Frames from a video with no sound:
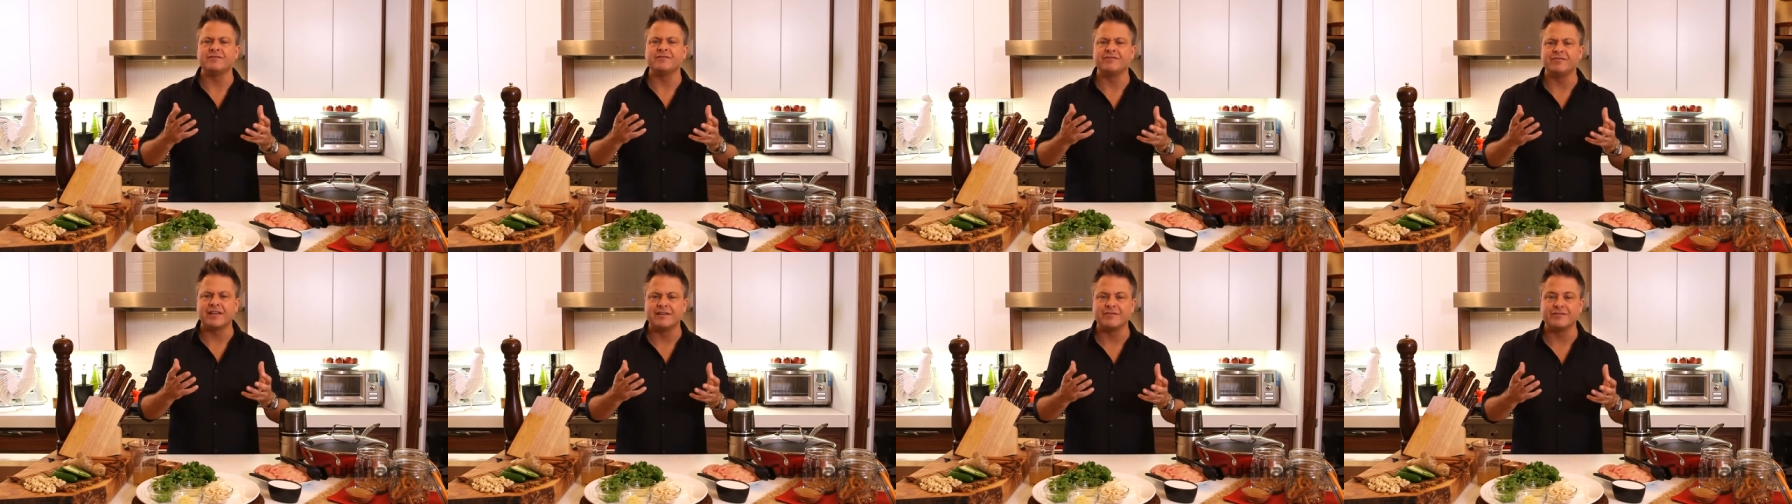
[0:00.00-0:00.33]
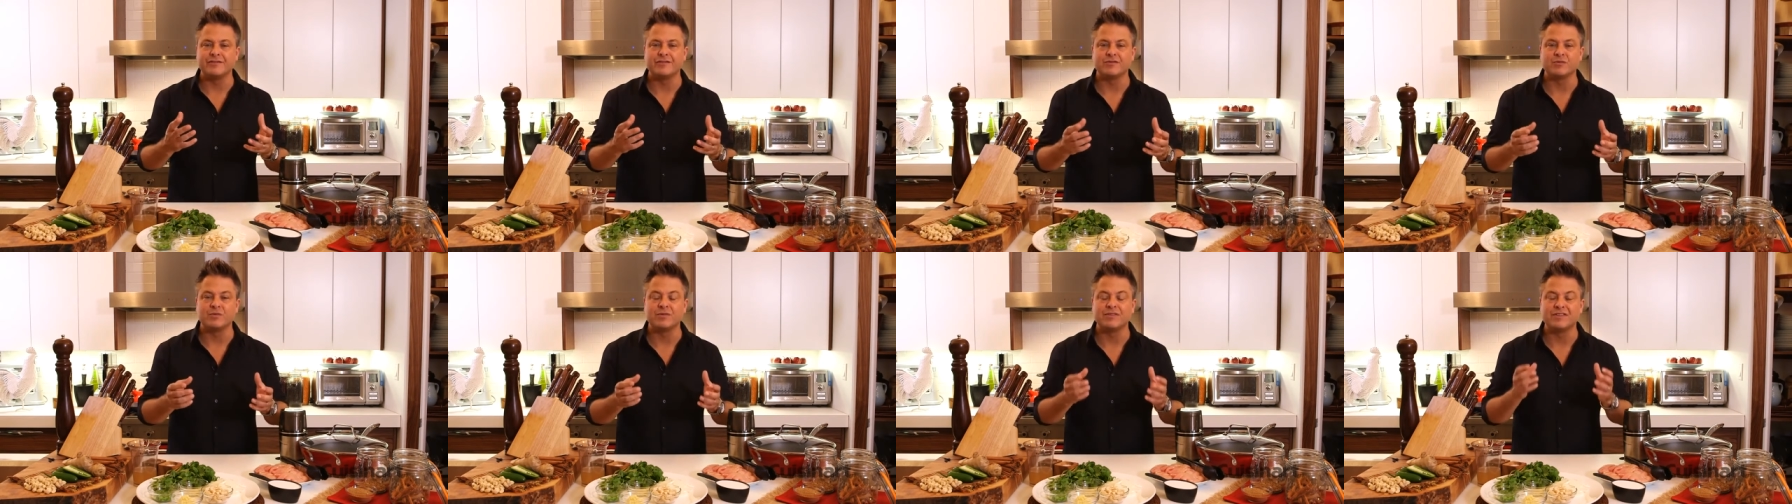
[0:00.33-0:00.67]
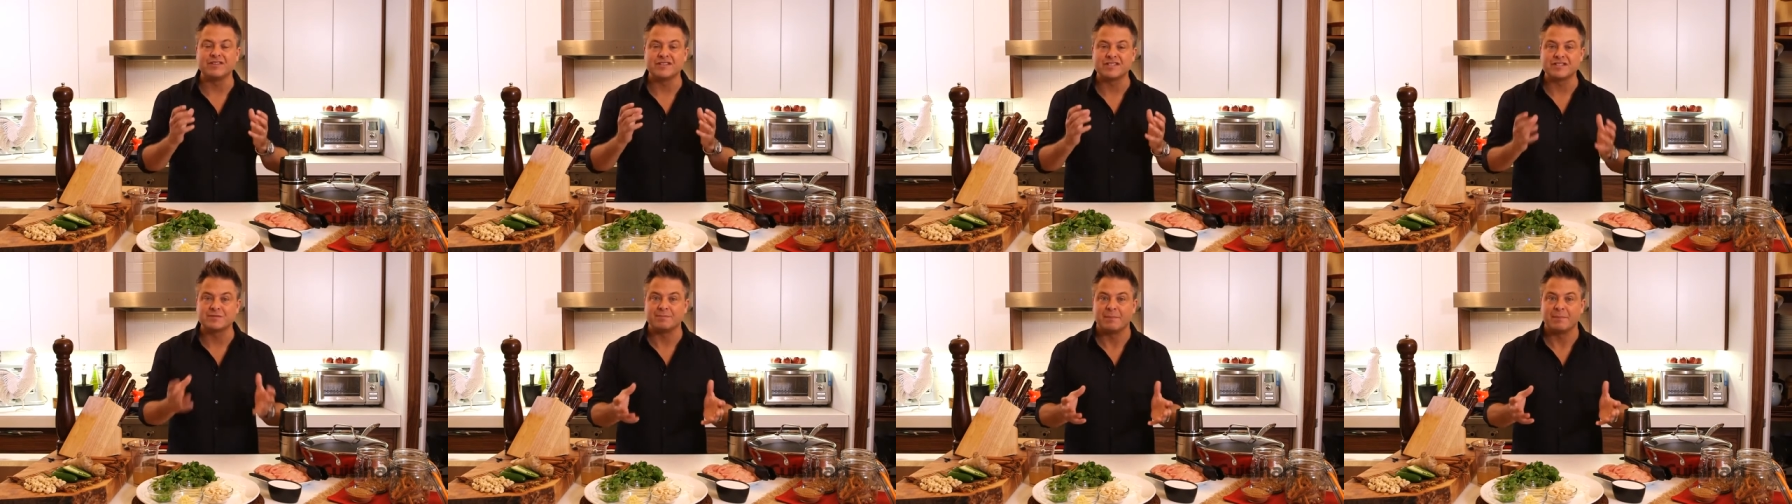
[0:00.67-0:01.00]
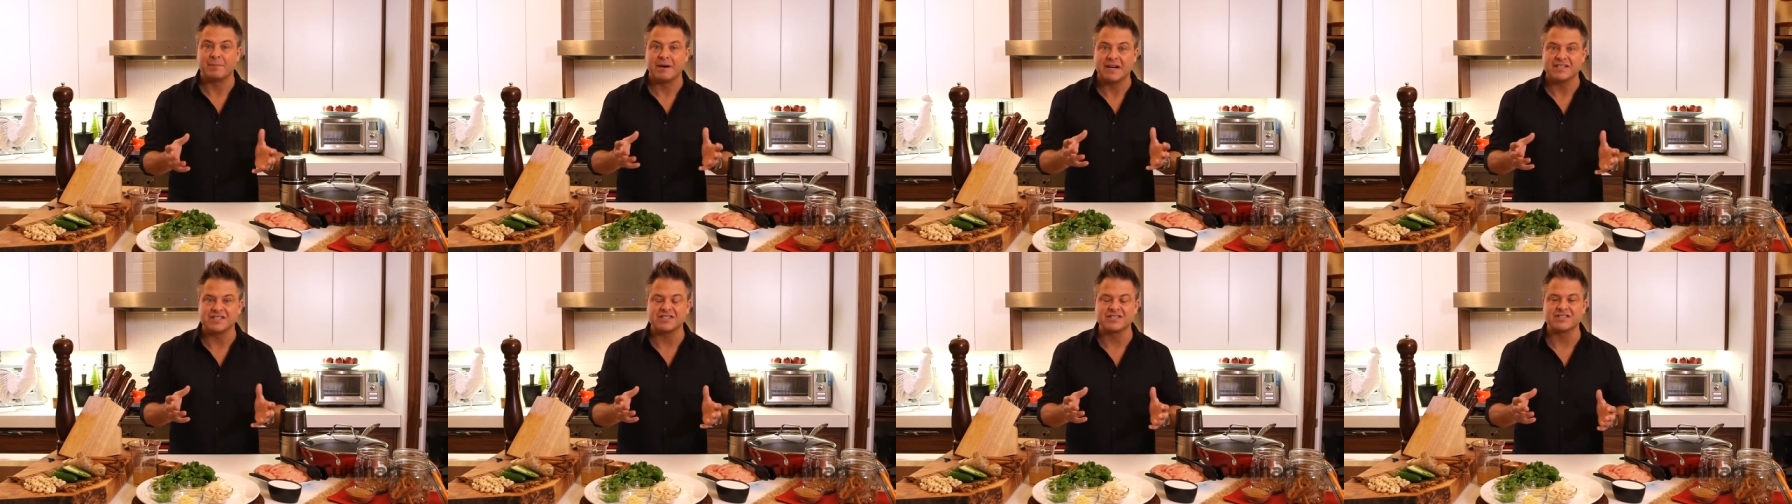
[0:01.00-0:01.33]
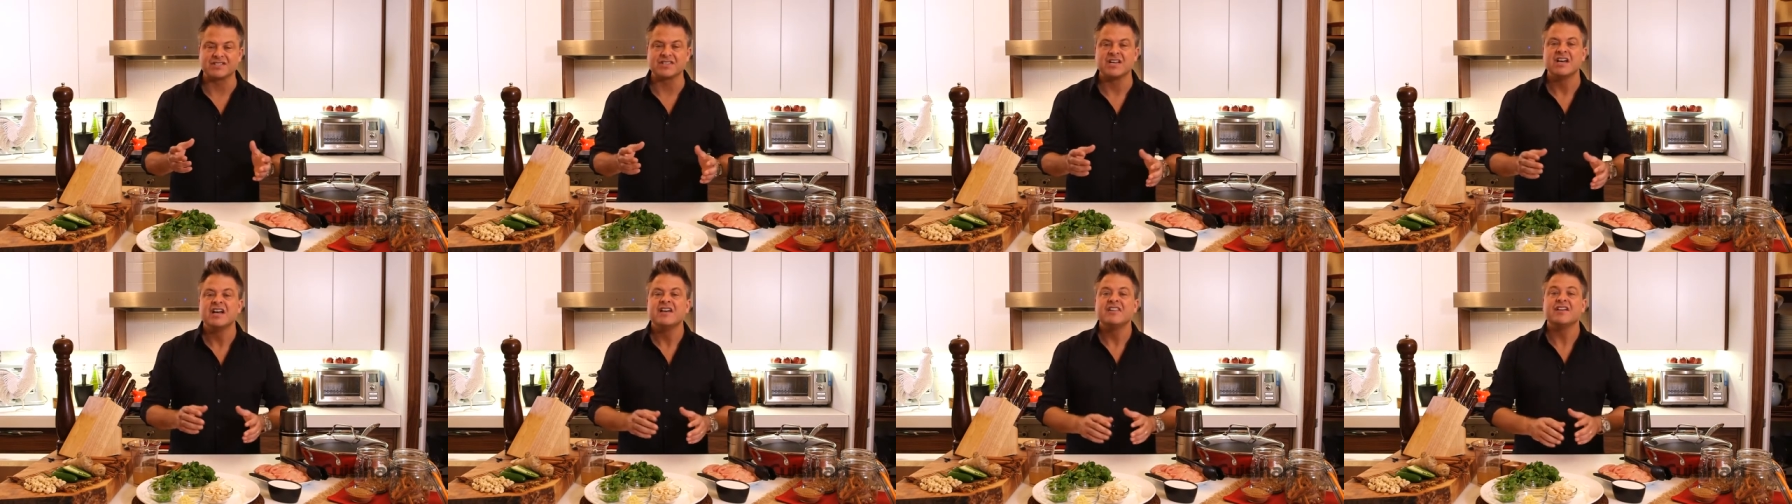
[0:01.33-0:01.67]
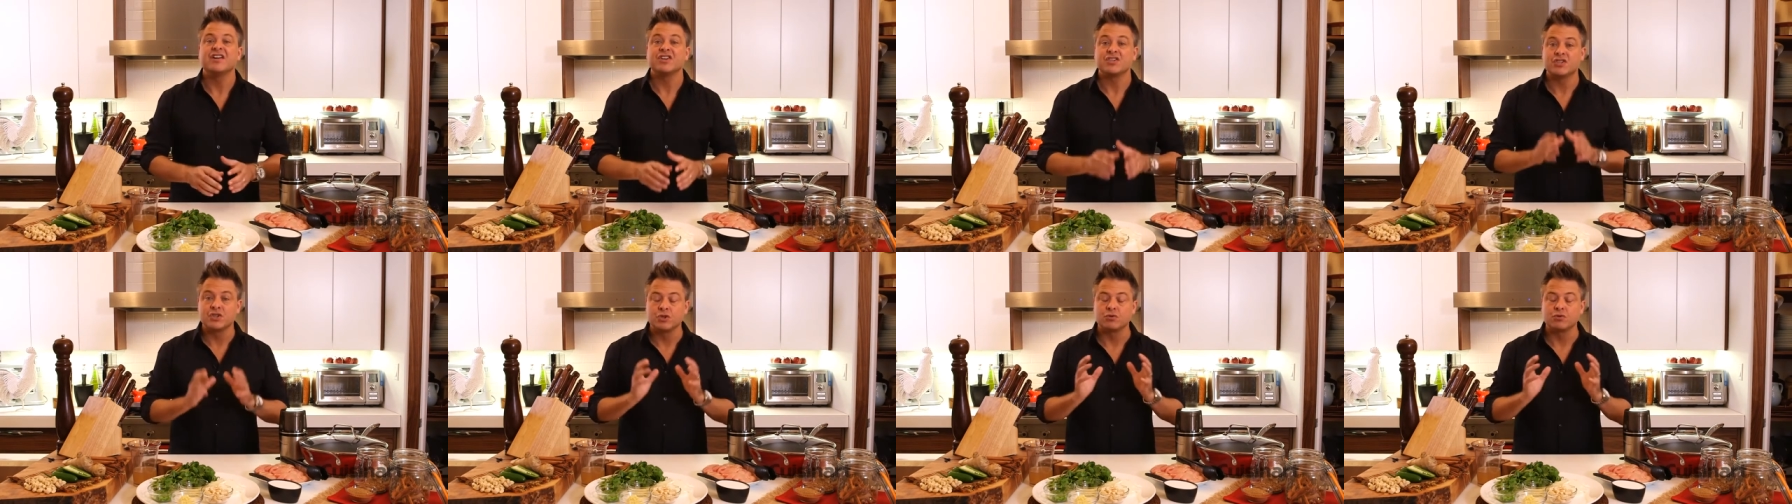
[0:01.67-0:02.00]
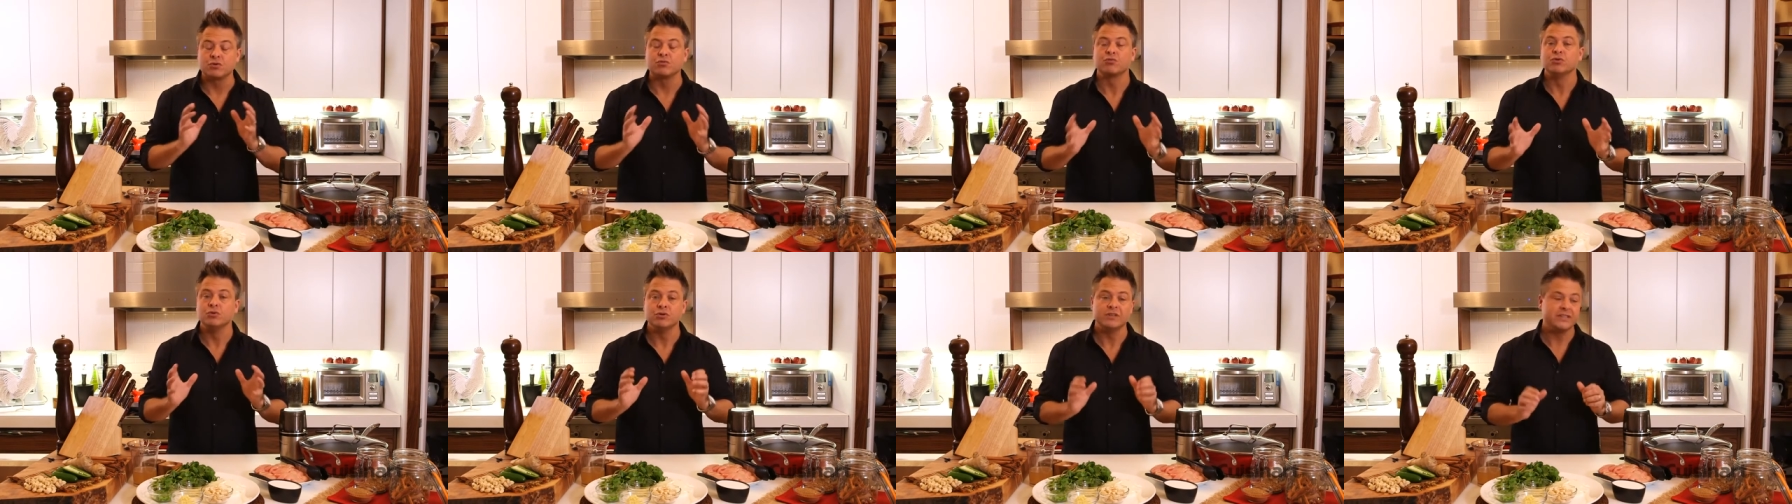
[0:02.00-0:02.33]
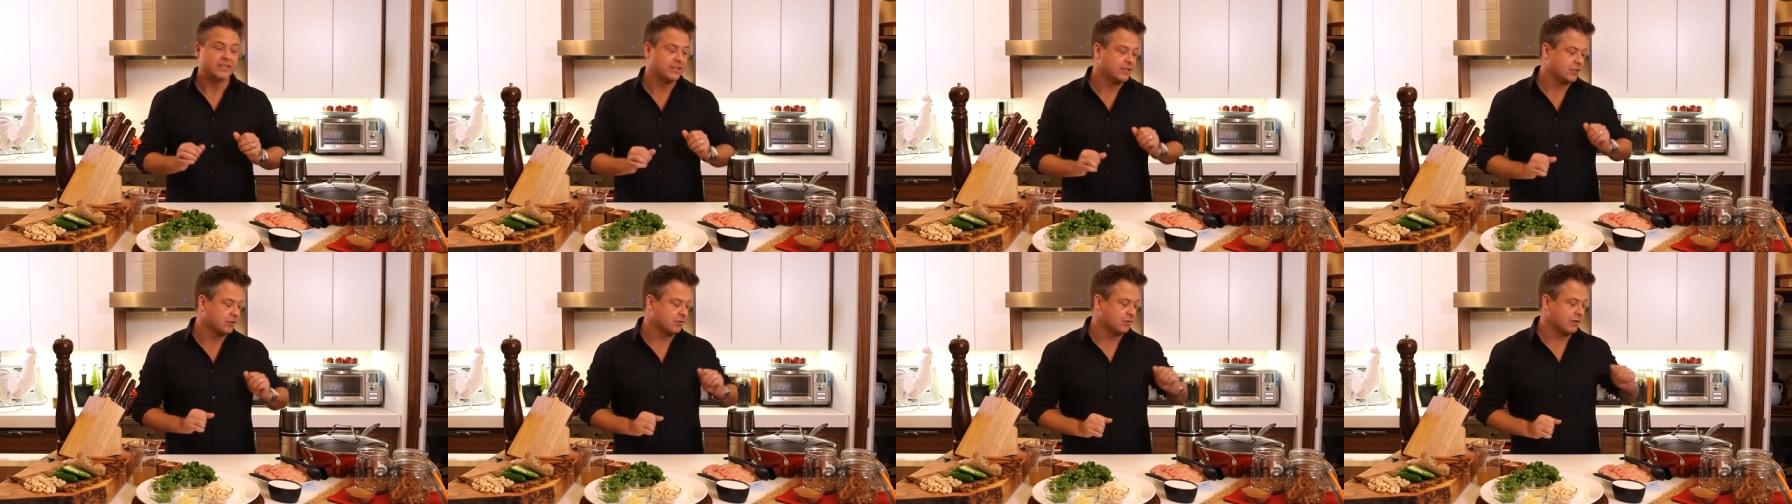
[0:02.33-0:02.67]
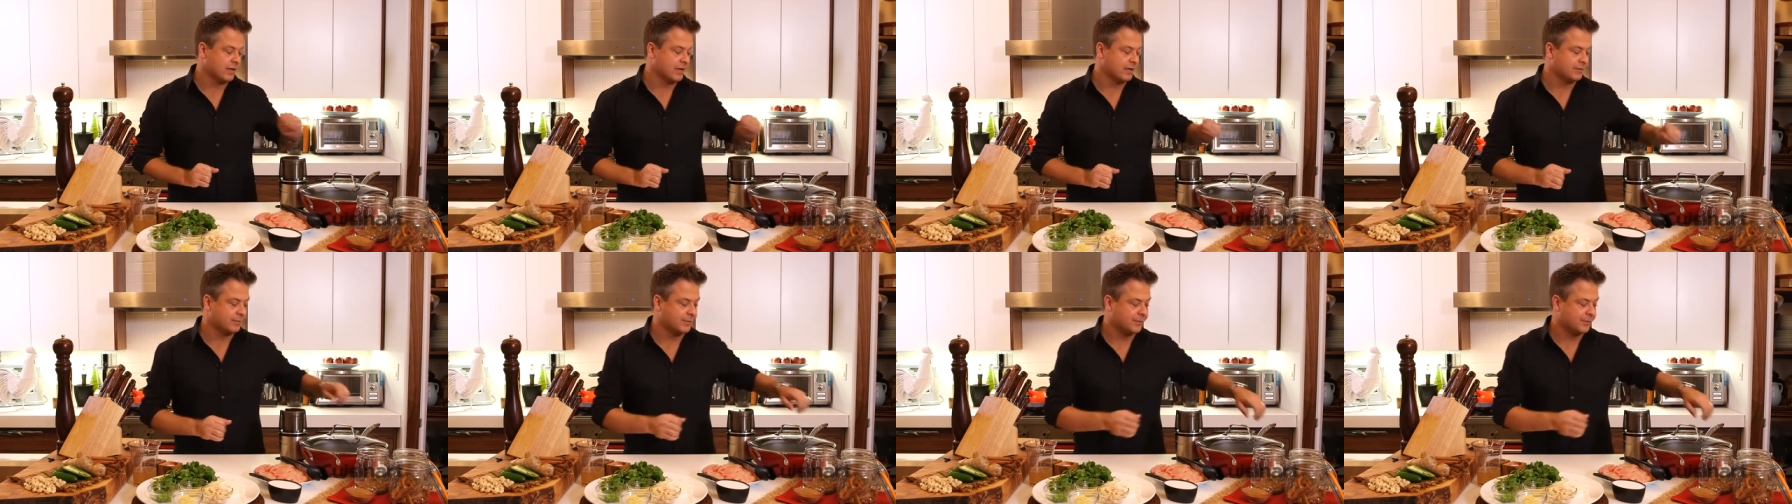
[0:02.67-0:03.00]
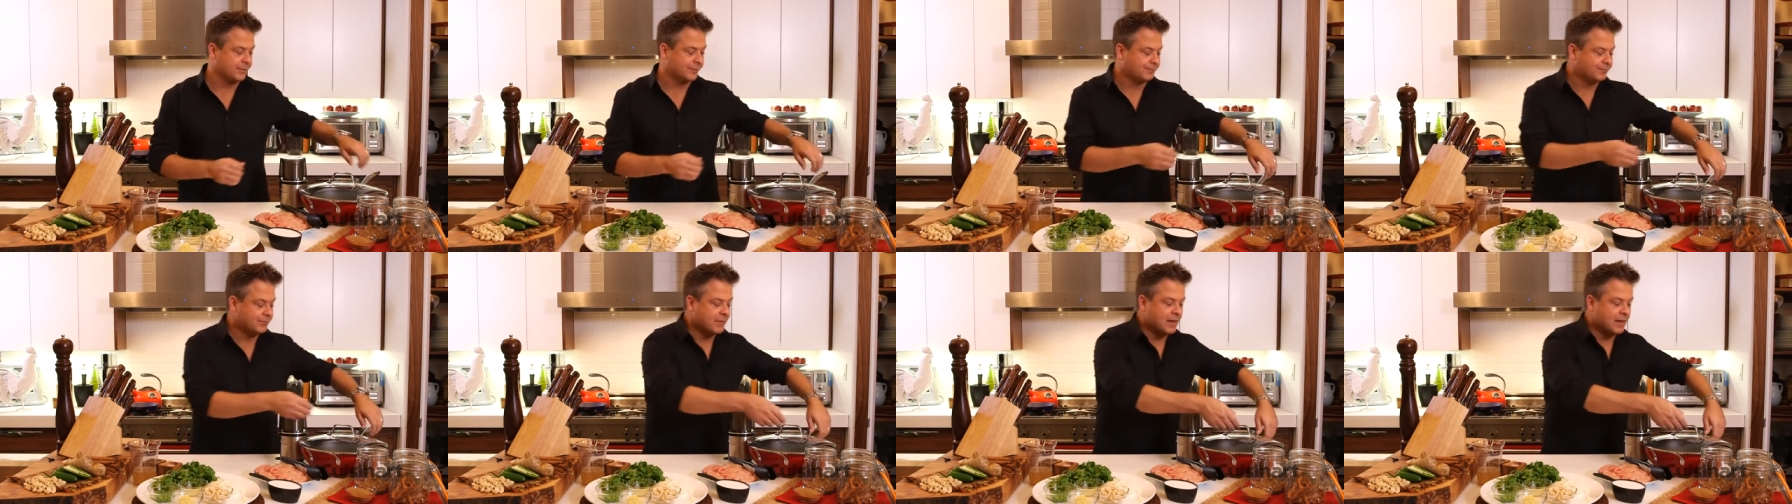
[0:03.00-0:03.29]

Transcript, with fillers: flavors with the spices. They're truly incredible.